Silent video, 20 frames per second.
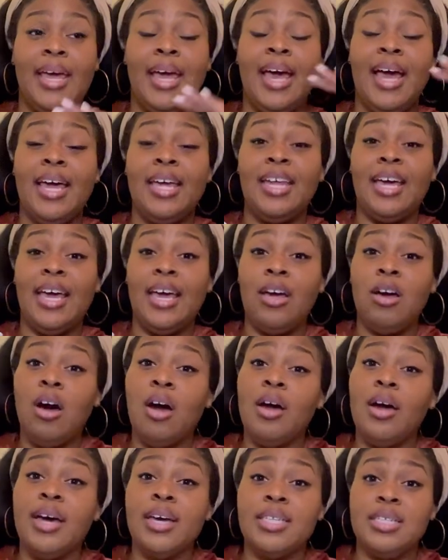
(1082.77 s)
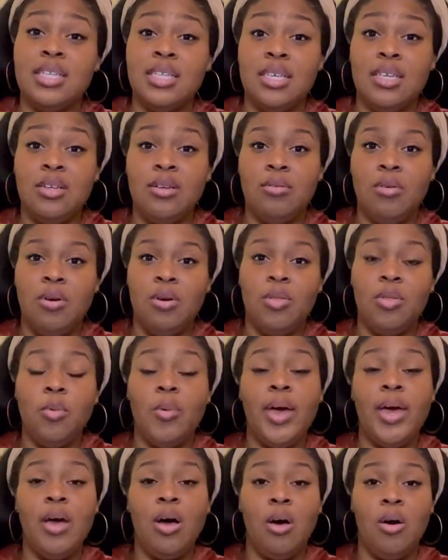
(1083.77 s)
had a car accident on the
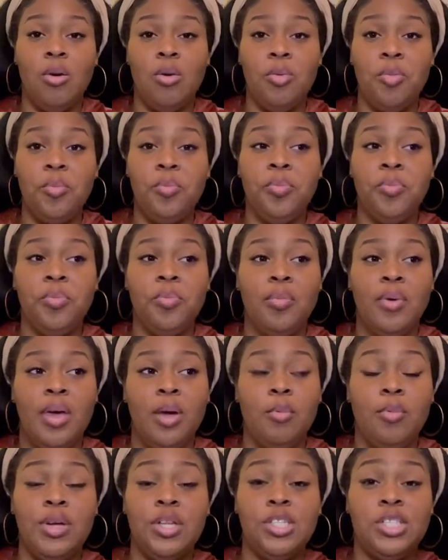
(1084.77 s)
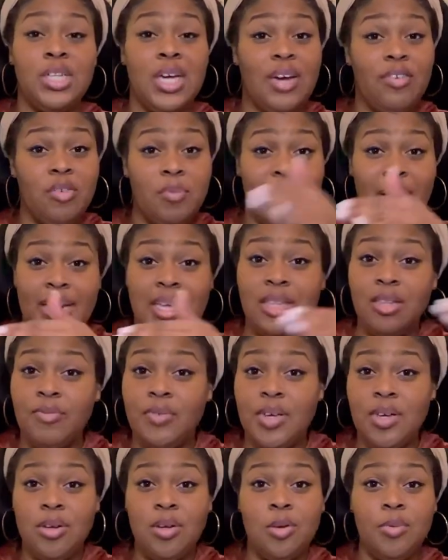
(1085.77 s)
way home in which everybody in the
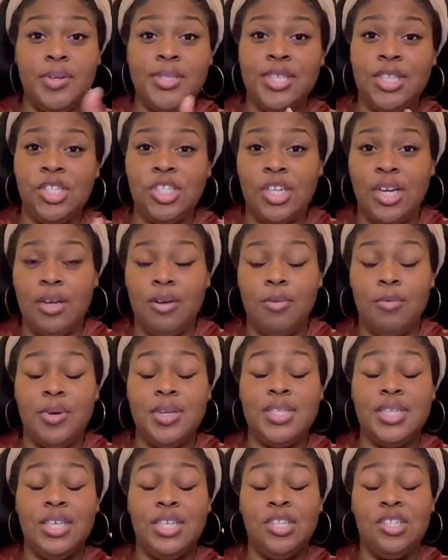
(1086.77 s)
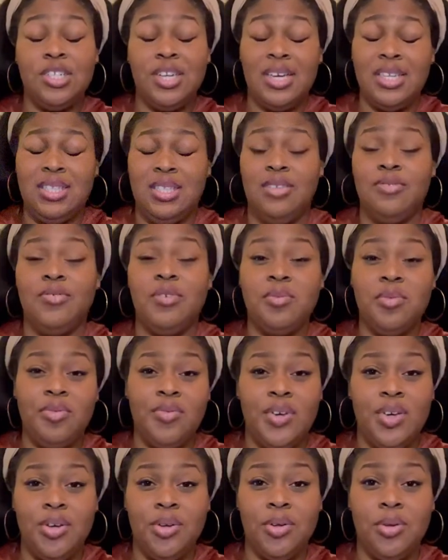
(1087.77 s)
vehicle was was ejected from the
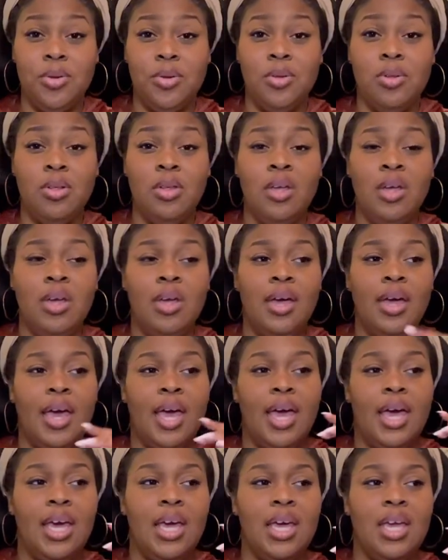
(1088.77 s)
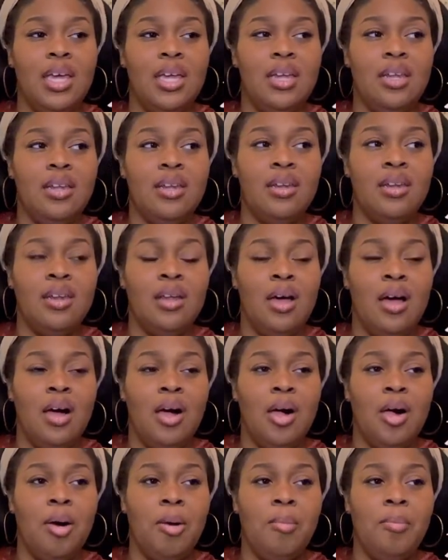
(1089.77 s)
vehicle. And
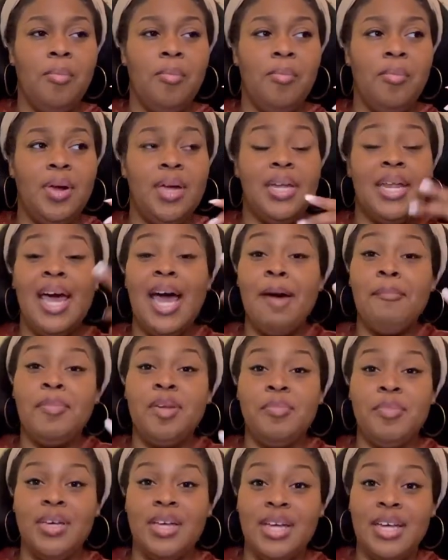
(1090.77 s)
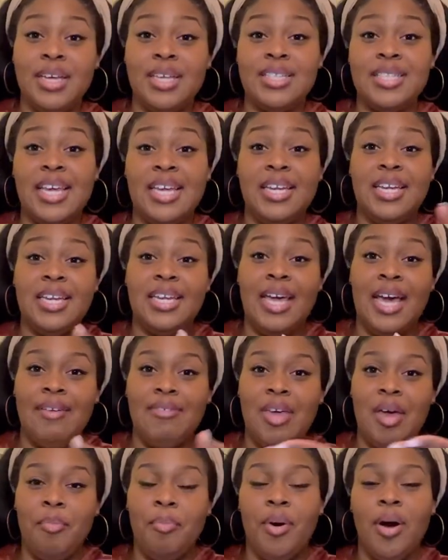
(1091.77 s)
um, it happened because they didn't have
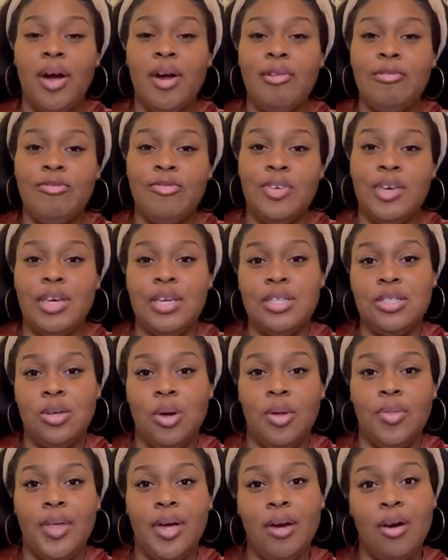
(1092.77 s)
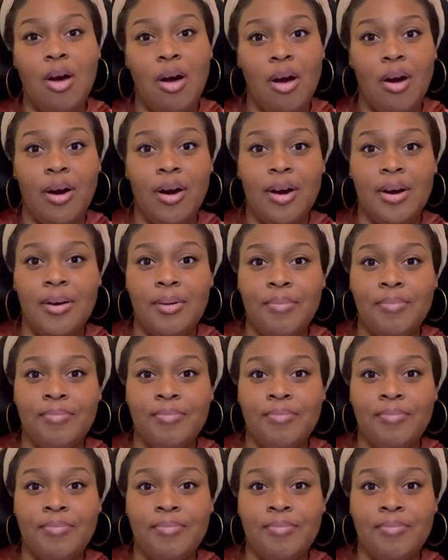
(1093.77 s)
that part fixed on their car.